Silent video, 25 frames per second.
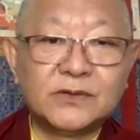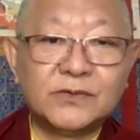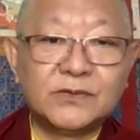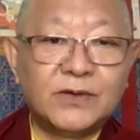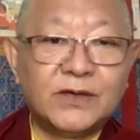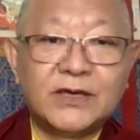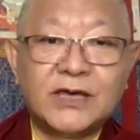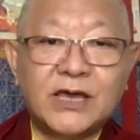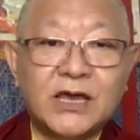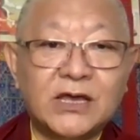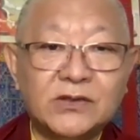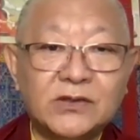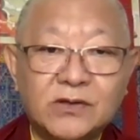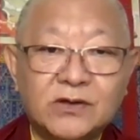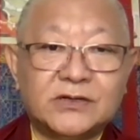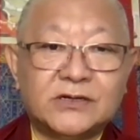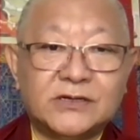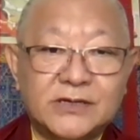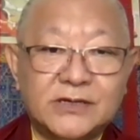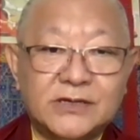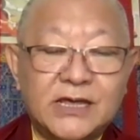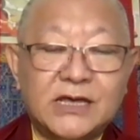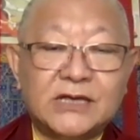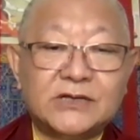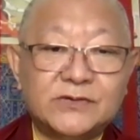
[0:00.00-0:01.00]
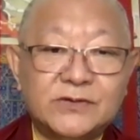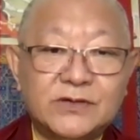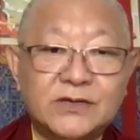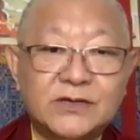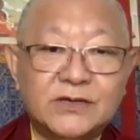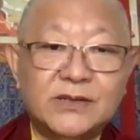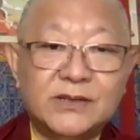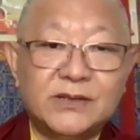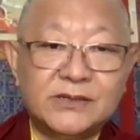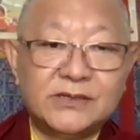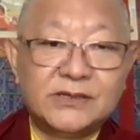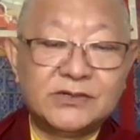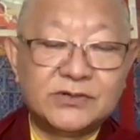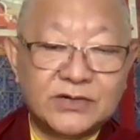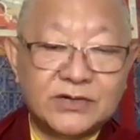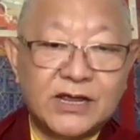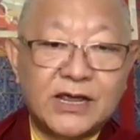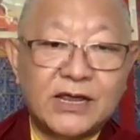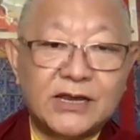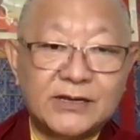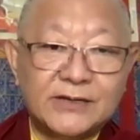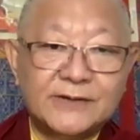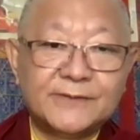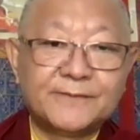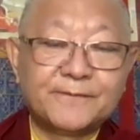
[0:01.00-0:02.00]
we cannot actually
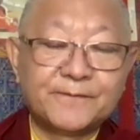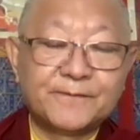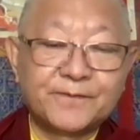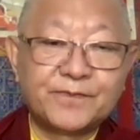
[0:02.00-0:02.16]
train,